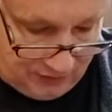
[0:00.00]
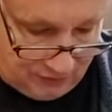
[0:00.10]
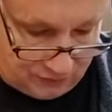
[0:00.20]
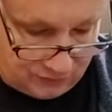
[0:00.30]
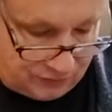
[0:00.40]

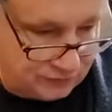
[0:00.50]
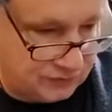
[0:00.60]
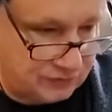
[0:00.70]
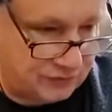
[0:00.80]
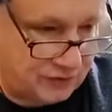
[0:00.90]
There's
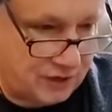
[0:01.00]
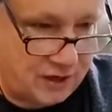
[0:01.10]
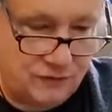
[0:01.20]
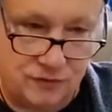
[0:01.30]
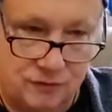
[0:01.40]
just
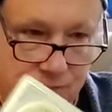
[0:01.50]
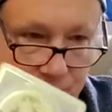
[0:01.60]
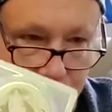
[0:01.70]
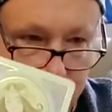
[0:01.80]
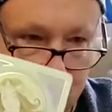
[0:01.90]
not the
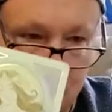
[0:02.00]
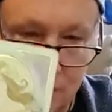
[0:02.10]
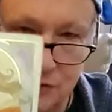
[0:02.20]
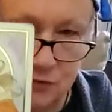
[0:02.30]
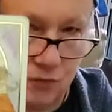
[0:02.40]

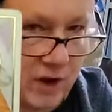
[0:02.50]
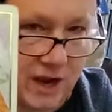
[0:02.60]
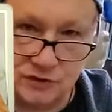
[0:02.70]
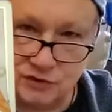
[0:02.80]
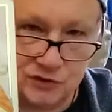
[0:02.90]
slightest
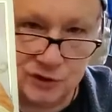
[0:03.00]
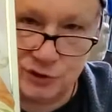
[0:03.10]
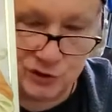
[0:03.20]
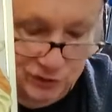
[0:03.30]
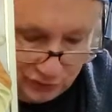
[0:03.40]

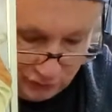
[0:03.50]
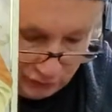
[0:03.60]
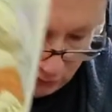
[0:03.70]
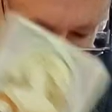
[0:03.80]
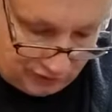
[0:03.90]
rashness to
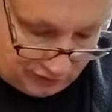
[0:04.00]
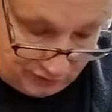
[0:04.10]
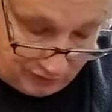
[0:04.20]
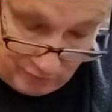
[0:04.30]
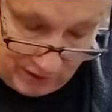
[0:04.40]

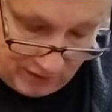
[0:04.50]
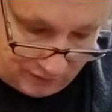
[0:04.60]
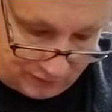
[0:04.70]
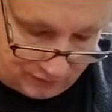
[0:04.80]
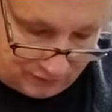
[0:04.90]
anything about
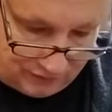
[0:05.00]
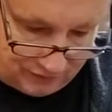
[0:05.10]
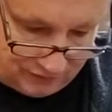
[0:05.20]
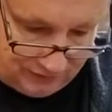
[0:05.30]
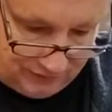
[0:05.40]
her,
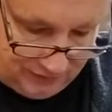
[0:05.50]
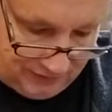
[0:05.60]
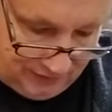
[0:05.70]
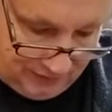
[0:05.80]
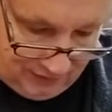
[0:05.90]
really.
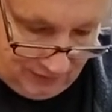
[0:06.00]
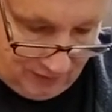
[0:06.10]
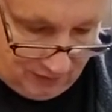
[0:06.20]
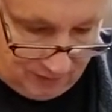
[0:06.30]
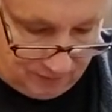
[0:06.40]

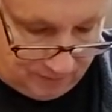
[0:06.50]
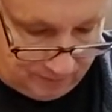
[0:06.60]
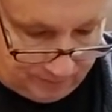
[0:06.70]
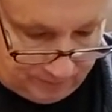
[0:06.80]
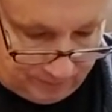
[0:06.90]

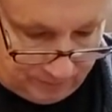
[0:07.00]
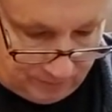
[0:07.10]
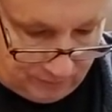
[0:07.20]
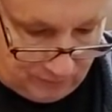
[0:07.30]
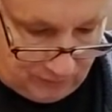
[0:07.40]

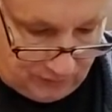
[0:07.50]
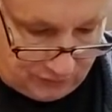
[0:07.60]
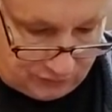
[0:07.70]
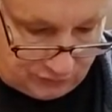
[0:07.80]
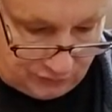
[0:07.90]
And
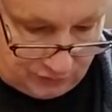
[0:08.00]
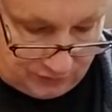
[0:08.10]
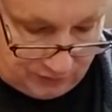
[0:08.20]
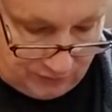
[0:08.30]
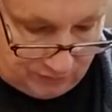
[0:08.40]
so you can
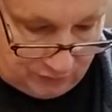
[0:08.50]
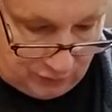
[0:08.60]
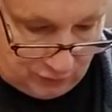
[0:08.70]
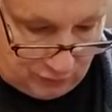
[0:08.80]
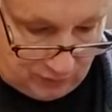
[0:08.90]
never
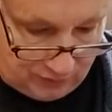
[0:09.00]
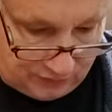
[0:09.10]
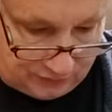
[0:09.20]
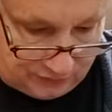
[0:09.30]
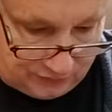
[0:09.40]
know by the
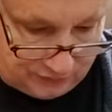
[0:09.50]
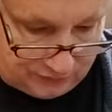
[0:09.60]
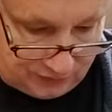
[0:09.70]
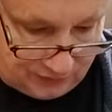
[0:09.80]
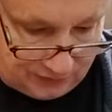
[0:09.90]
sun
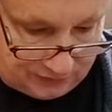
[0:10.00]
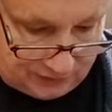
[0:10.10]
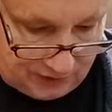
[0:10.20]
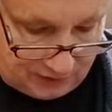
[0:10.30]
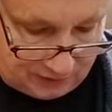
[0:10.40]
sign
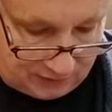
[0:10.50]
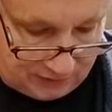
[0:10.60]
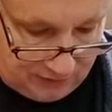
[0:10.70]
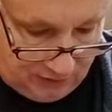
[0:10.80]
exactly.